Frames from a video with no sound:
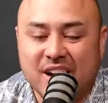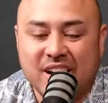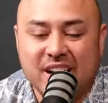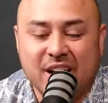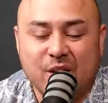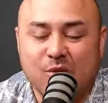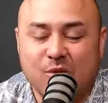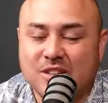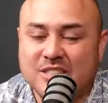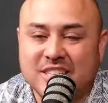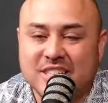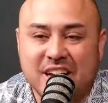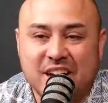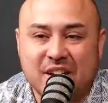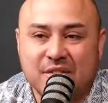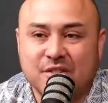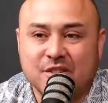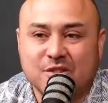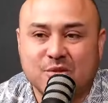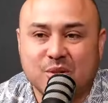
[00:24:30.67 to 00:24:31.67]
And we're staying for
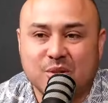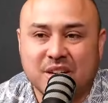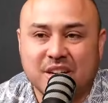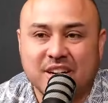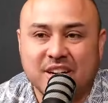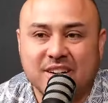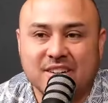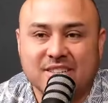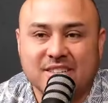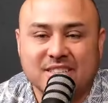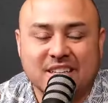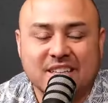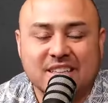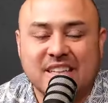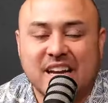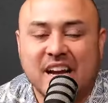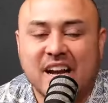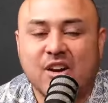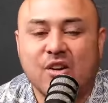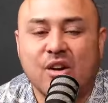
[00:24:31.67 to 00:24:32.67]
20 years and
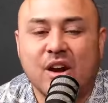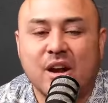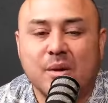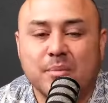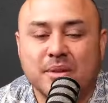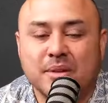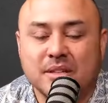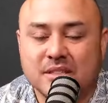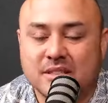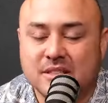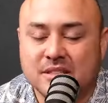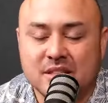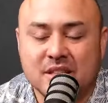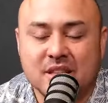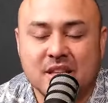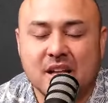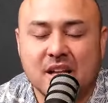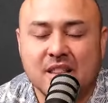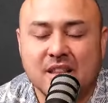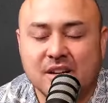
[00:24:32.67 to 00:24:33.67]
$10,000 means
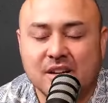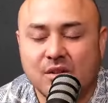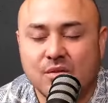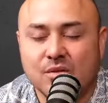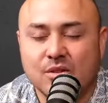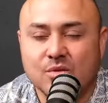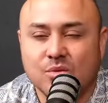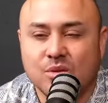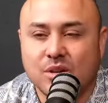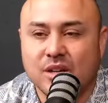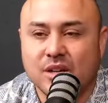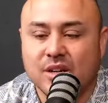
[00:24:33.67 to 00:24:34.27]
nothing over 20 years.